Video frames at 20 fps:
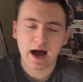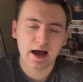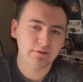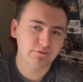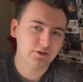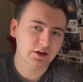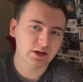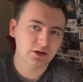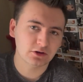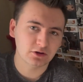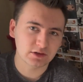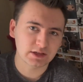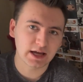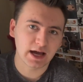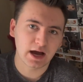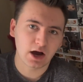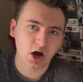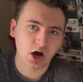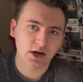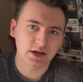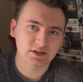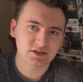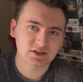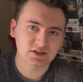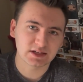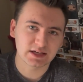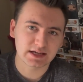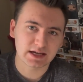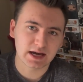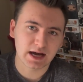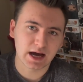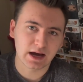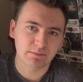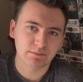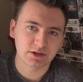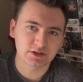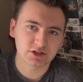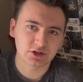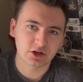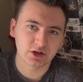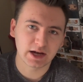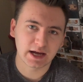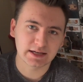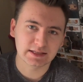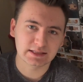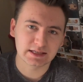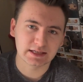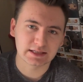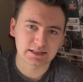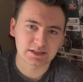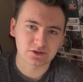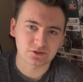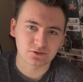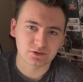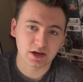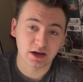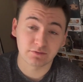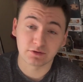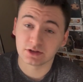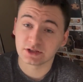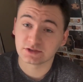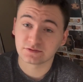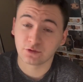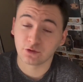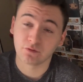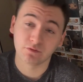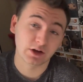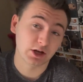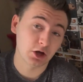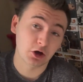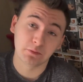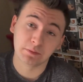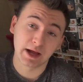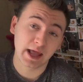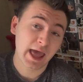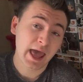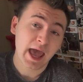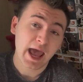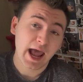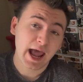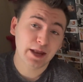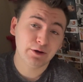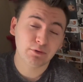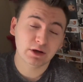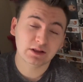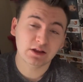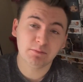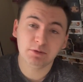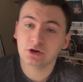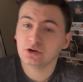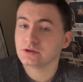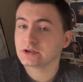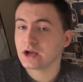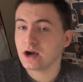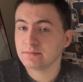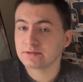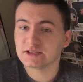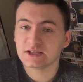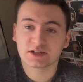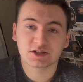I figured, yeah, honestly, it's a good idea to cover this for a video. But anyway, let me know in the comment